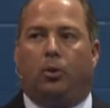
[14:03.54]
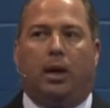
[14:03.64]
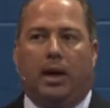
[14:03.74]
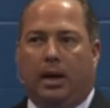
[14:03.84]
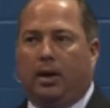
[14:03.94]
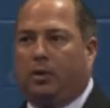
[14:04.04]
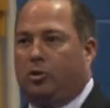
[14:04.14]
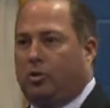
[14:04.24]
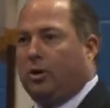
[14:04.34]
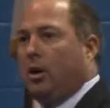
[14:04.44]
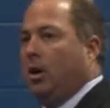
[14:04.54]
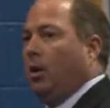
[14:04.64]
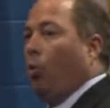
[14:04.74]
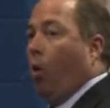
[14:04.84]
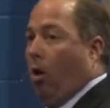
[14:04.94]
his
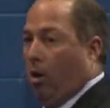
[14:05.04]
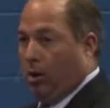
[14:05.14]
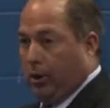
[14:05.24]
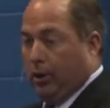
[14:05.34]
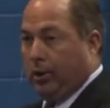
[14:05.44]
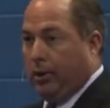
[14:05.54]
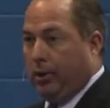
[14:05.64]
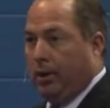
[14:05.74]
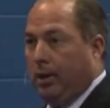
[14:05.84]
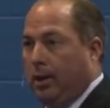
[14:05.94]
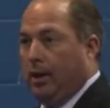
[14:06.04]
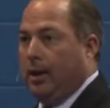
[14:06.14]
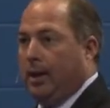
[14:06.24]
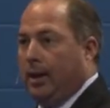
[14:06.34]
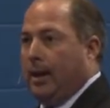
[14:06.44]
work,
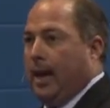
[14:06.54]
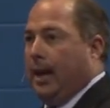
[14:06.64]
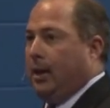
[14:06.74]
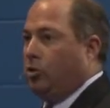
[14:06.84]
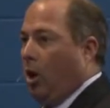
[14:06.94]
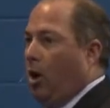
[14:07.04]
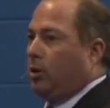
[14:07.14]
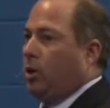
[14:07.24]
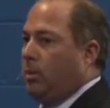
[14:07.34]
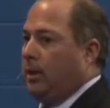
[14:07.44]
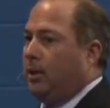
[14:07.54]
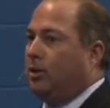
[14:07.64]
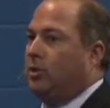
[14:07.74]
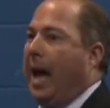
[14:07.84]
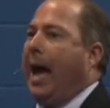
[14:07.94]
and his ultimate
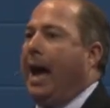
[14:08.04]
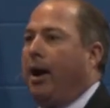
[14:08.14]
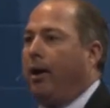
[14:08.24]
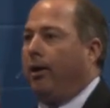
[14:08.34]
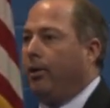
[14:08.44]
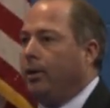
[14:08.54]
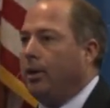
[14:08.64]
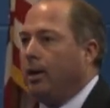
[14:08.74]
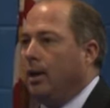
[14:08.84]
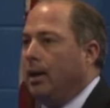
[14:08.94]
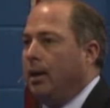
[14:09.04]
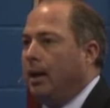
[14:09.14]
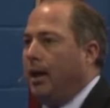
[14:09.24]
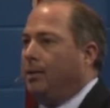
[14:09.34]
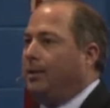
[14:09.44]
desire
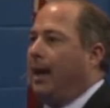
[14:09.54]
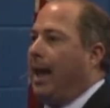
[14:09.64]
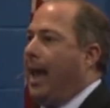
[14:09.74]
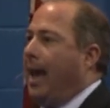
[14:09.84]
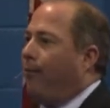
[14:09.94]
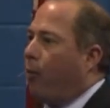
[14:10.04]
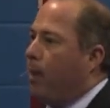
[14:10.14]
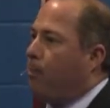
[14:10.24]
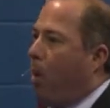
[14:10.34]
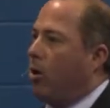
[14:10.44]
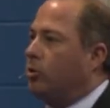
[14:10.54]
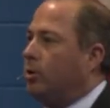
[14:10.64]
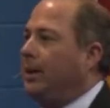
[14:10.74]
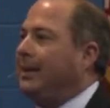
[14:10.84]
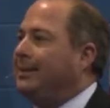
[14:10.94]
is that every
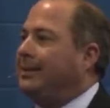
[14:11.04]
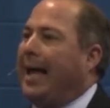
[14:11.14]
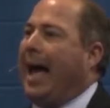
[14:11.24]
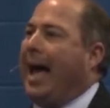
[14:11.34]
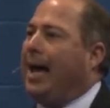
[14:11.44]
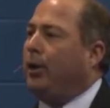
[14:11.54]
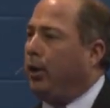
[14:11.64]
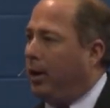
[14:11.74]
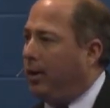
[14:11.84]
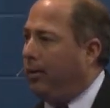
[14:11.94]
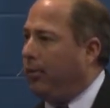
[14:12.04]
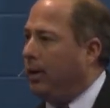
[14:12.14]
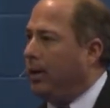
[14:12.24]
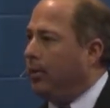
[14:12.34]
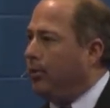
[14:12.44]
person inside of
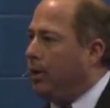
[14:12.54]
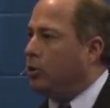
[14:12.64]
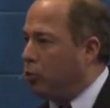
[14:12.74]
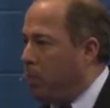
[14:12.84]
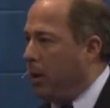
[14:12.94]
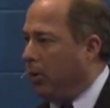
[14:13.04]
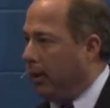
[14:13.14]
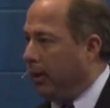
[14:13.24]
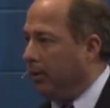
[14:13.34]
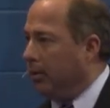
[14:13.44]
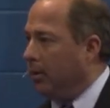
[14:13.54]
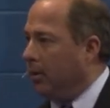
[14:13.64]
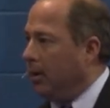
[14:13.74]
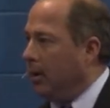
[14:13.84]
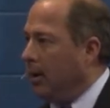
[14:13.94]
this building
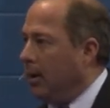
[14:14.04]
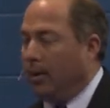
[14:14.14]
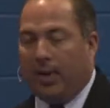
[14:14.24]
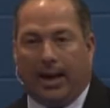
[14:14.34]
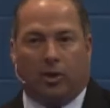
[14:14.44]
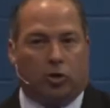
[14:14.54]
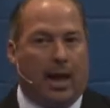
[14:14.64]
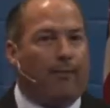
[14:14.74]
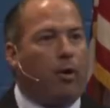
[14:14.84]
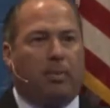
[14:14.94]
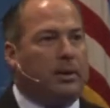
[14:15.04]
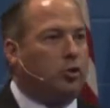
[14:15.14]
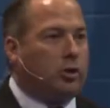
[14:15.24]
that has never been